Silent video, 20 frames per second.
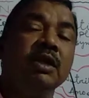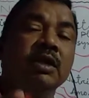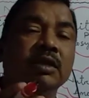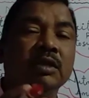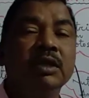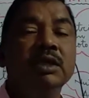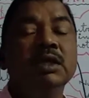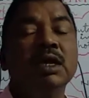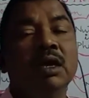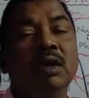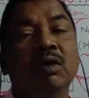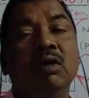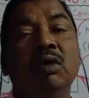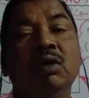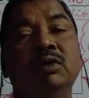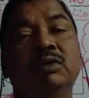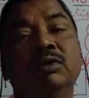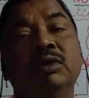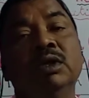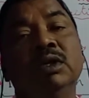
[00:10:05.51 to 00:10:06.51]
These are
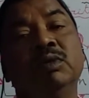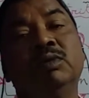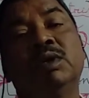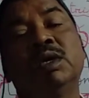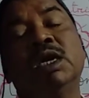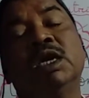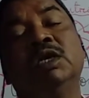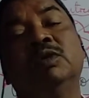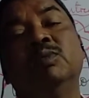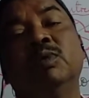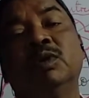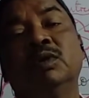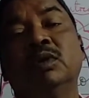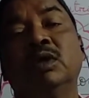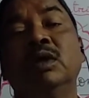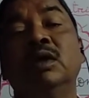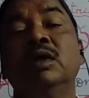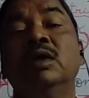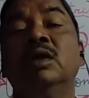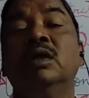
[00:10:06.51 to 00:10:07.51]
also utilized for
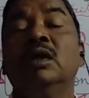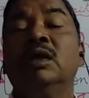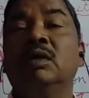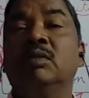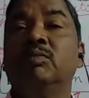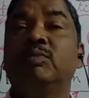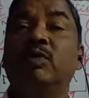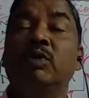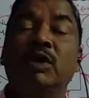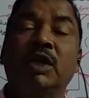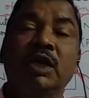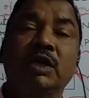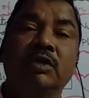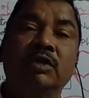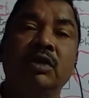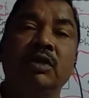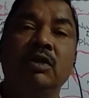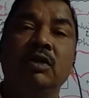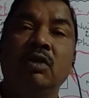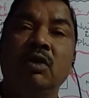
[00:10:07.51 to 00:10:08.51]
the
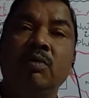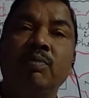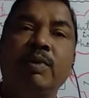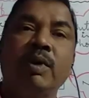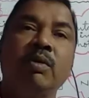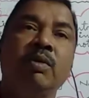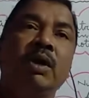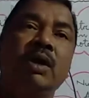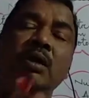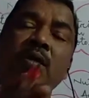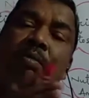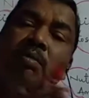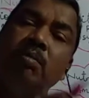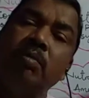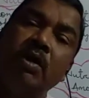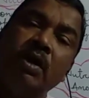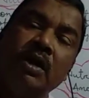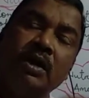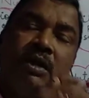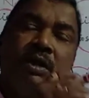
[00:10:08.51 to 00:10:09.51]
protection of our
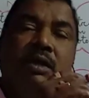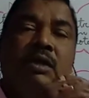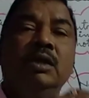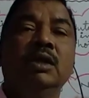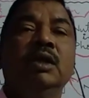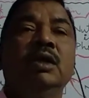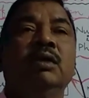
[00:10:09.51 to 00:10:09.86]
body,